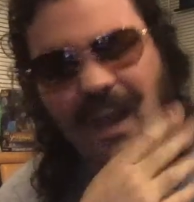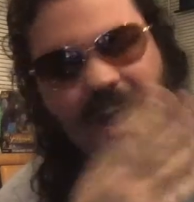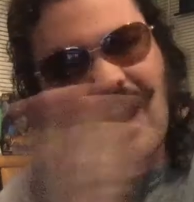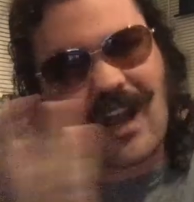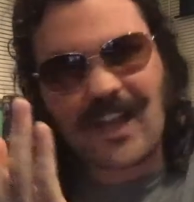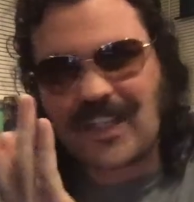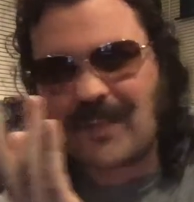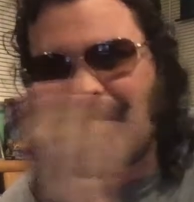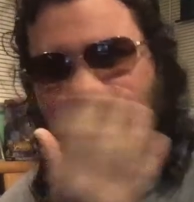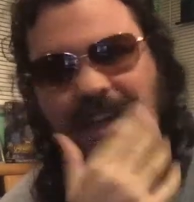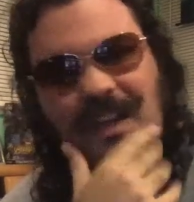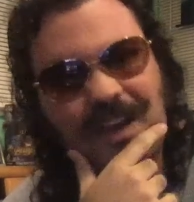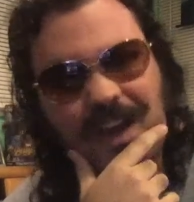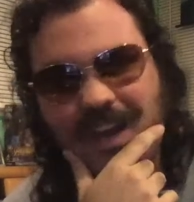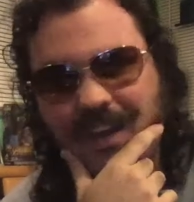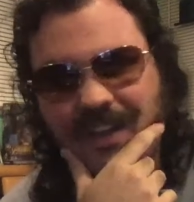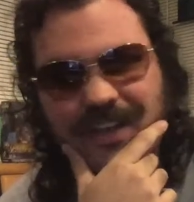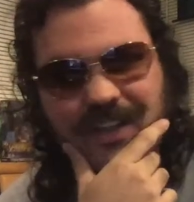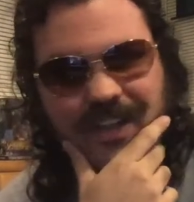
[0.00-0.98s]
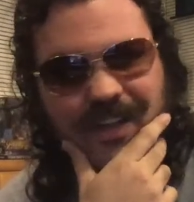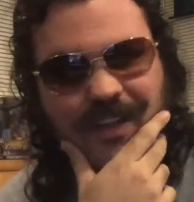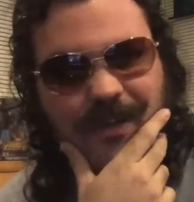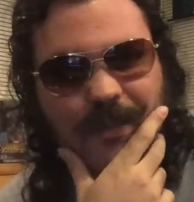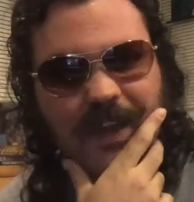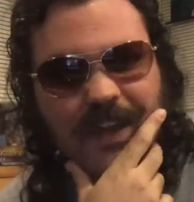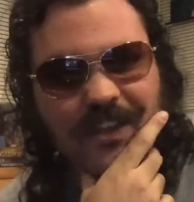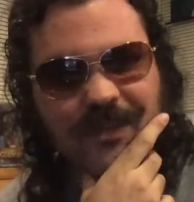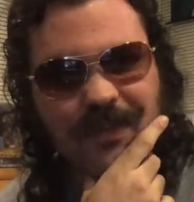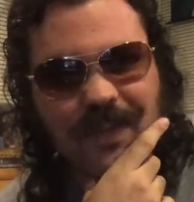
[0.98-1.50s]
uh, to me, uh, it didn't
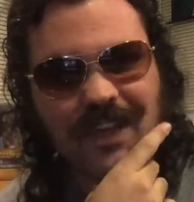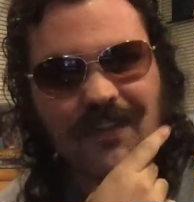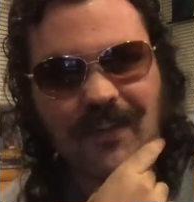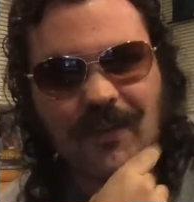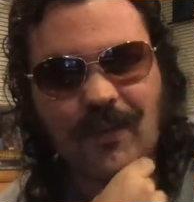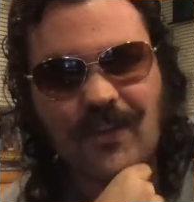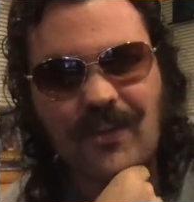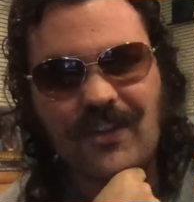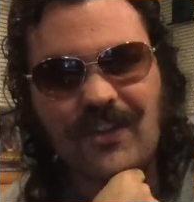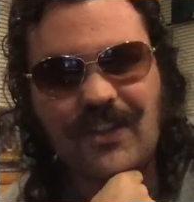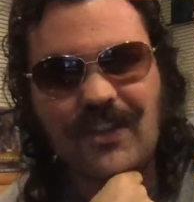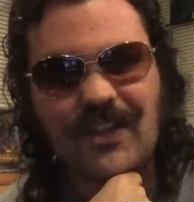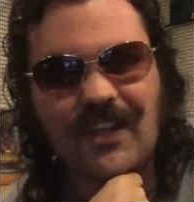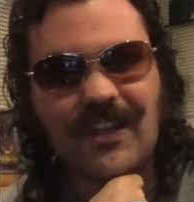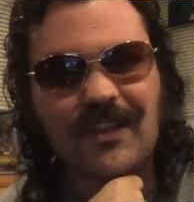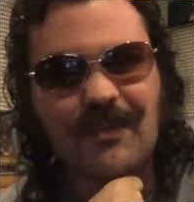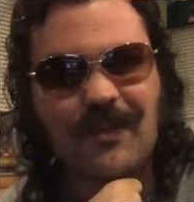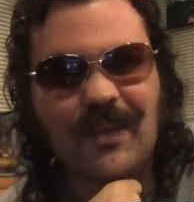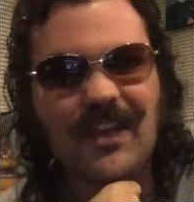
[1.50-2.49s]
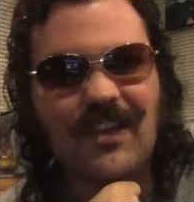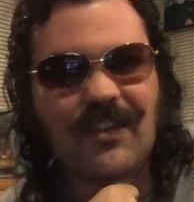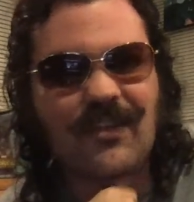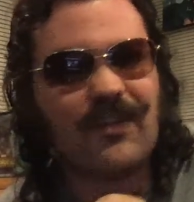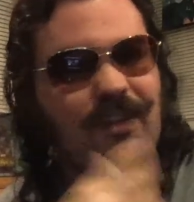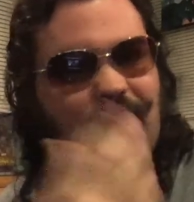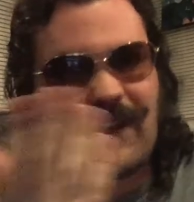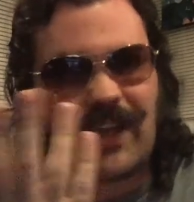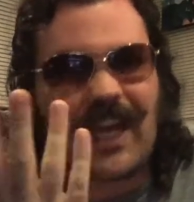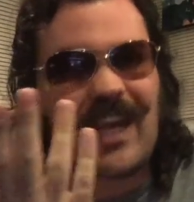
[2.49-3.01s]
matter to me if it wasn't. Uh, to me, it's
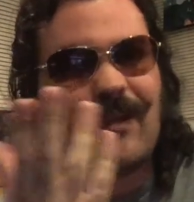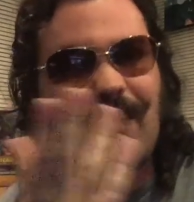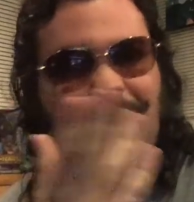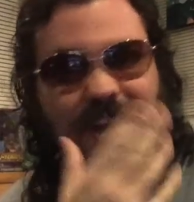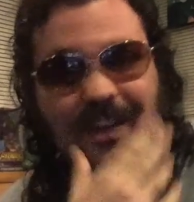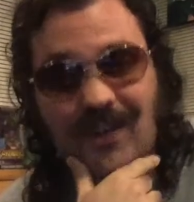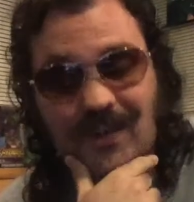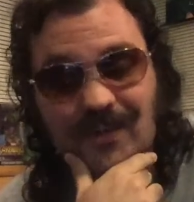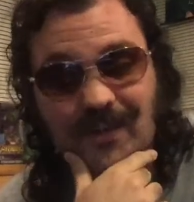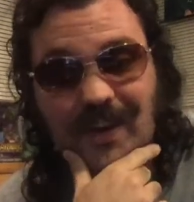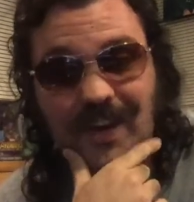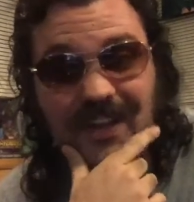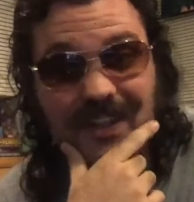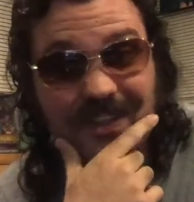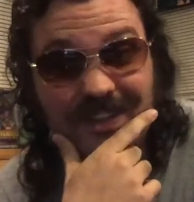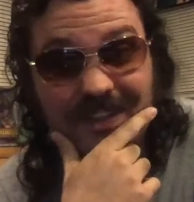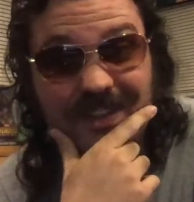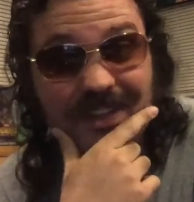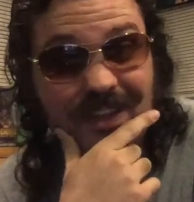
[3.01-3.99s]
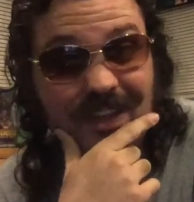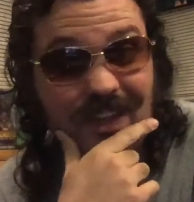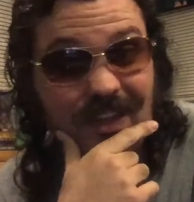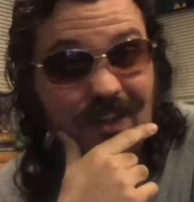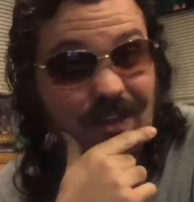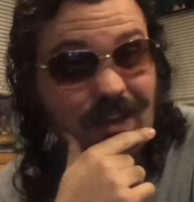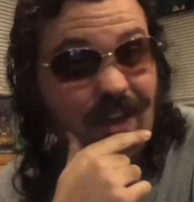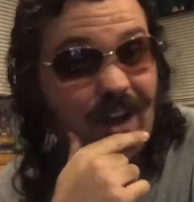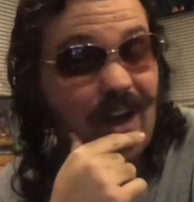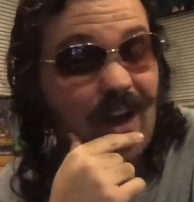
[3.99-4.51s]
clearly like anybody can direct
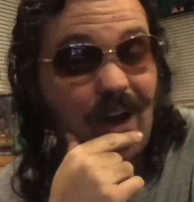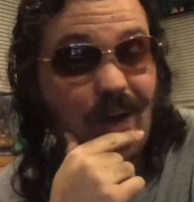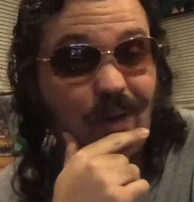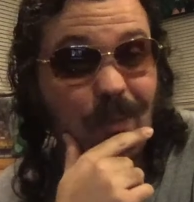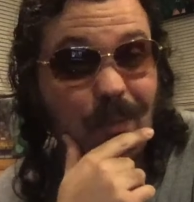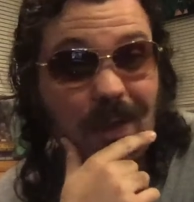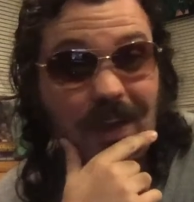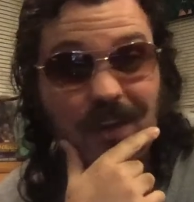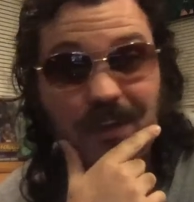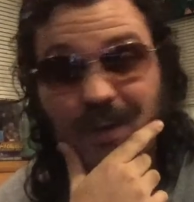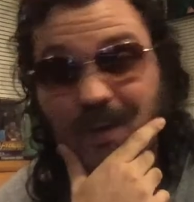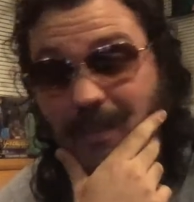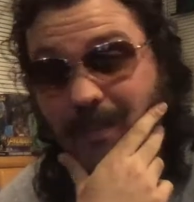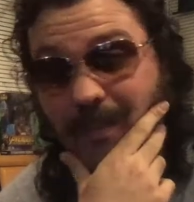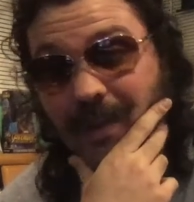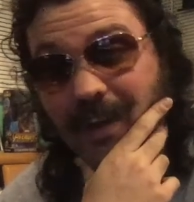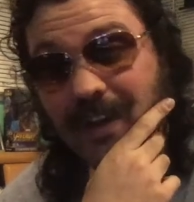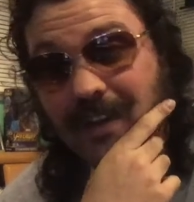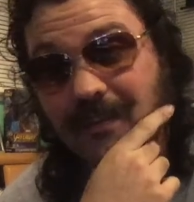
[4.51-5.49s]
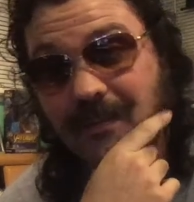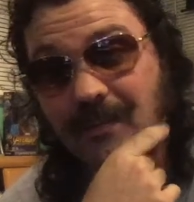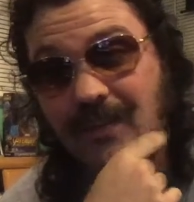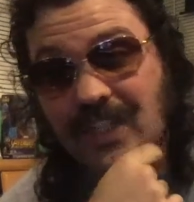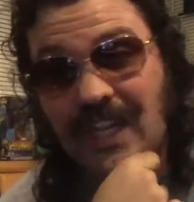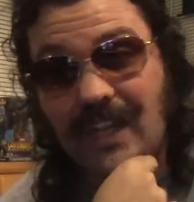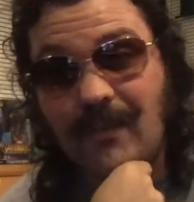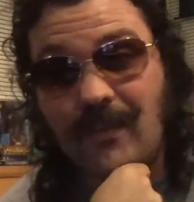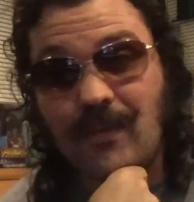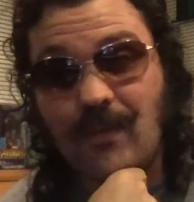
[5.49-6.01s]
this Aquaman though. But
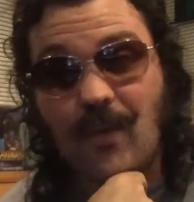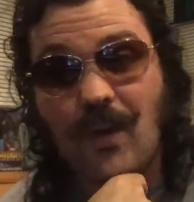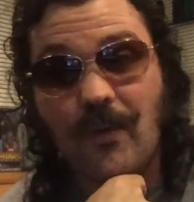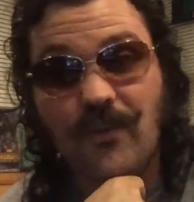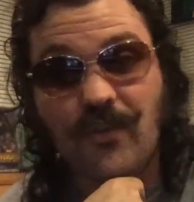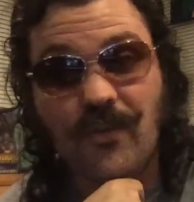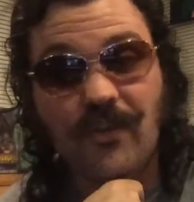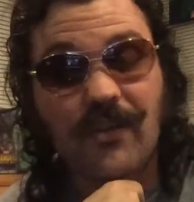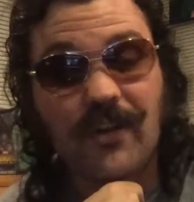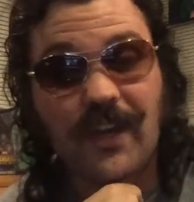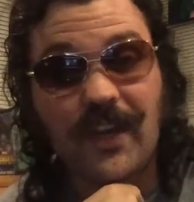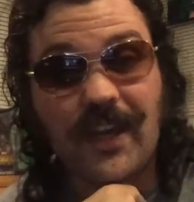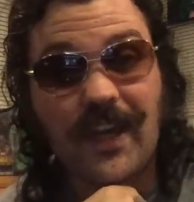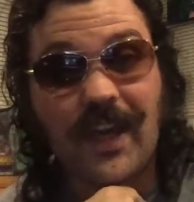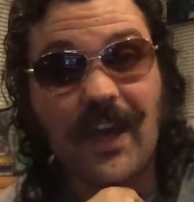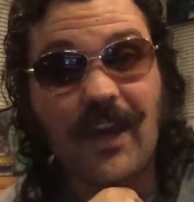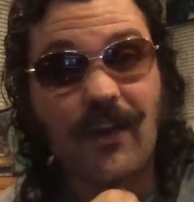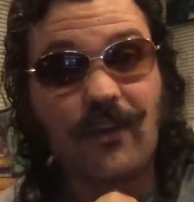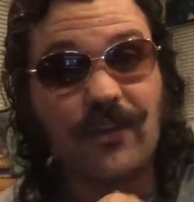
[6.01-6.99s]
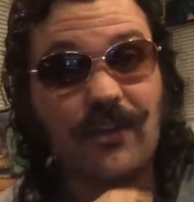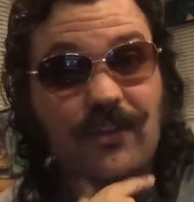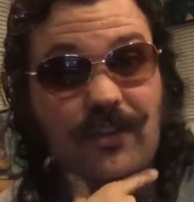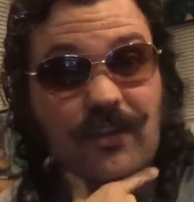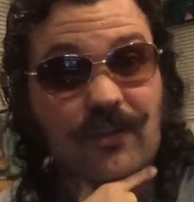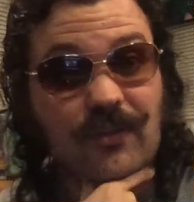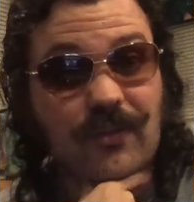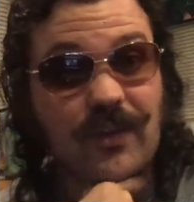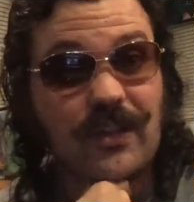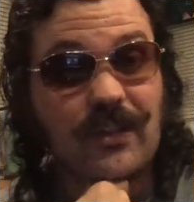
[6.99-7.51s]
James Wan was already held on to
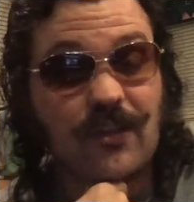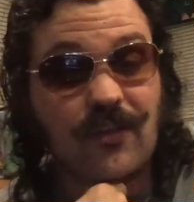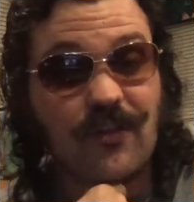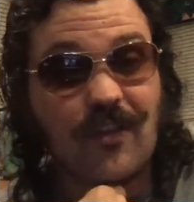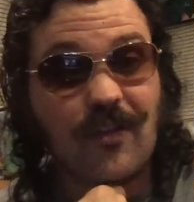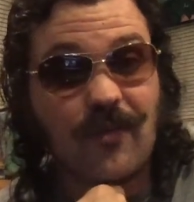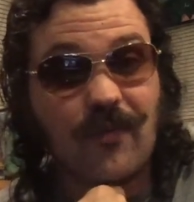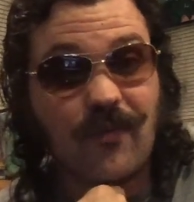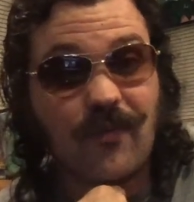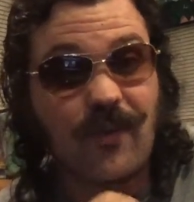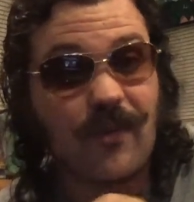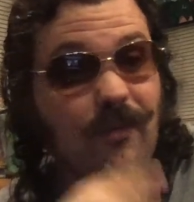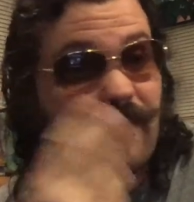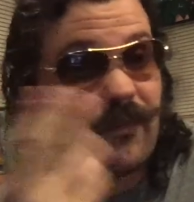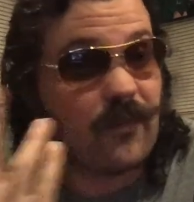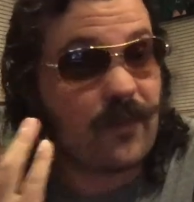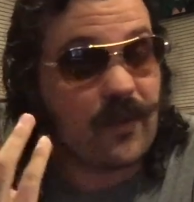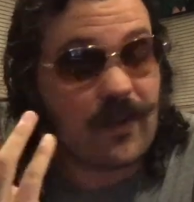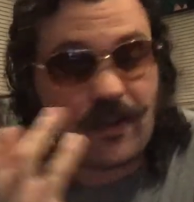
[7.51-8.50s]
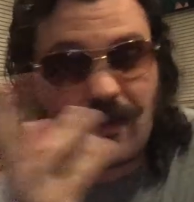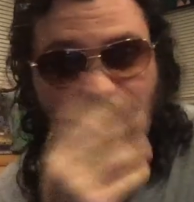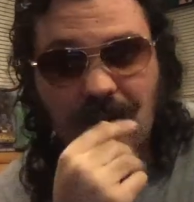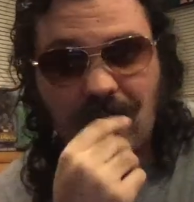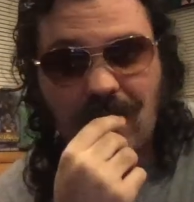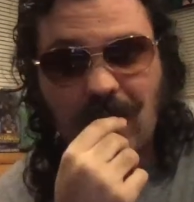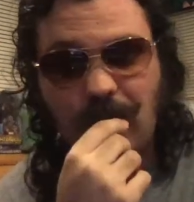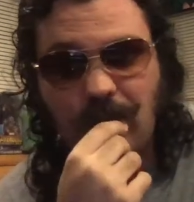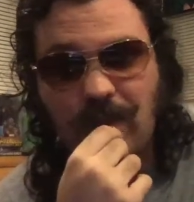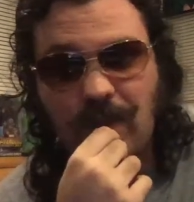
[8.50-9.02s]
direct this film from a
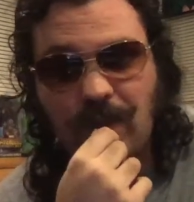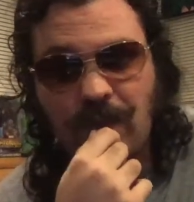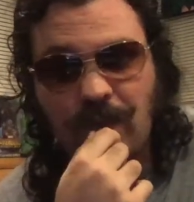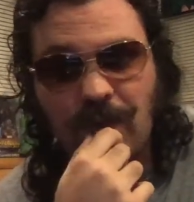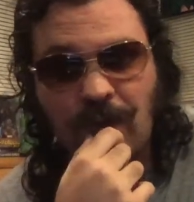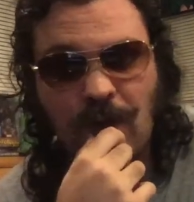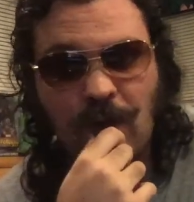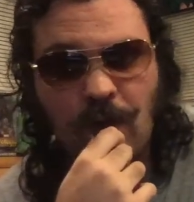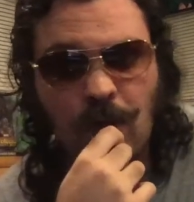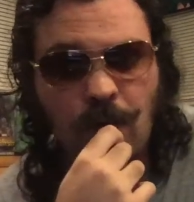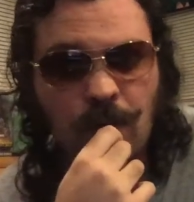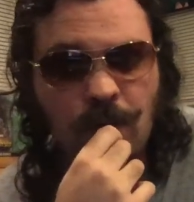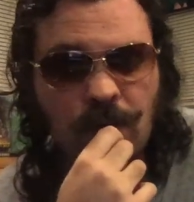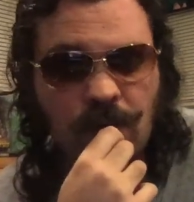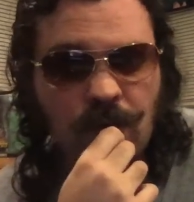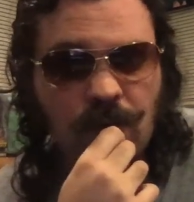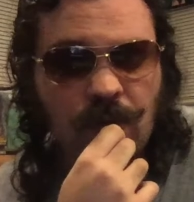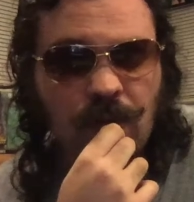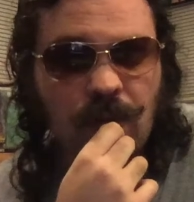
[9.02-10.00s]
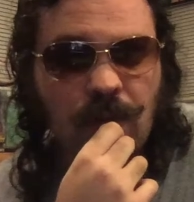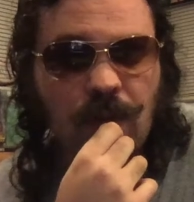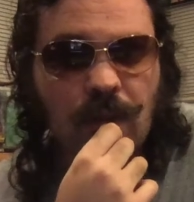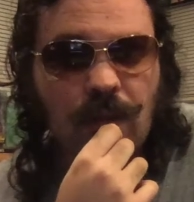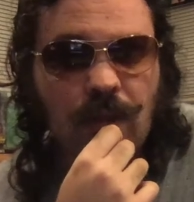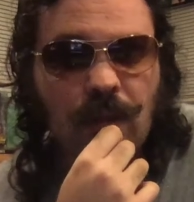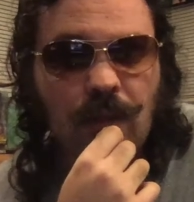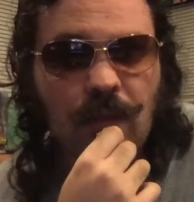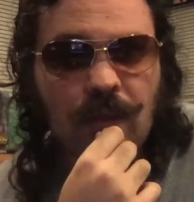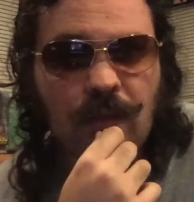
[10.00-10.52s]
couple years ago.
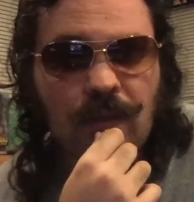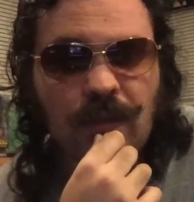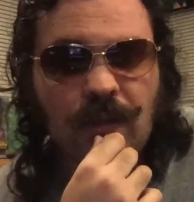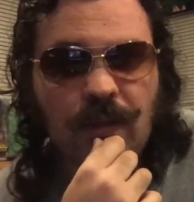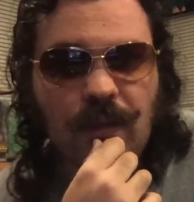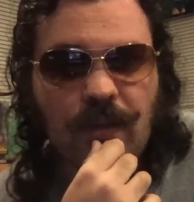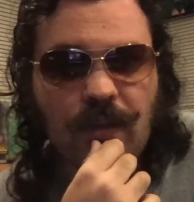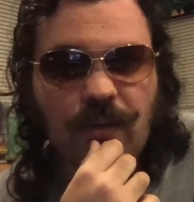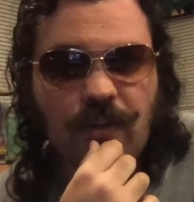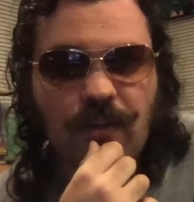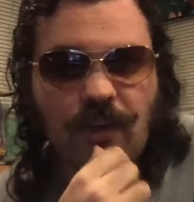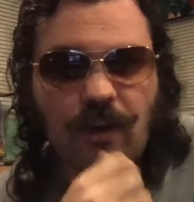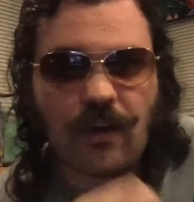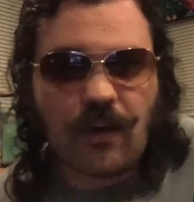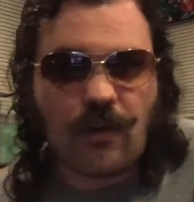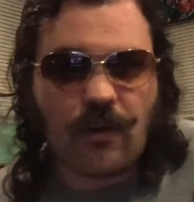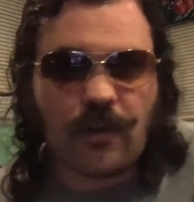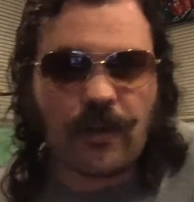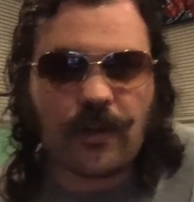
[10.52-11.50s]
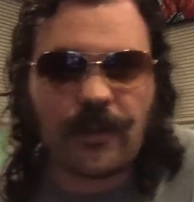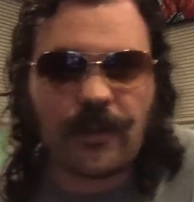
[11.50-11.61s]
So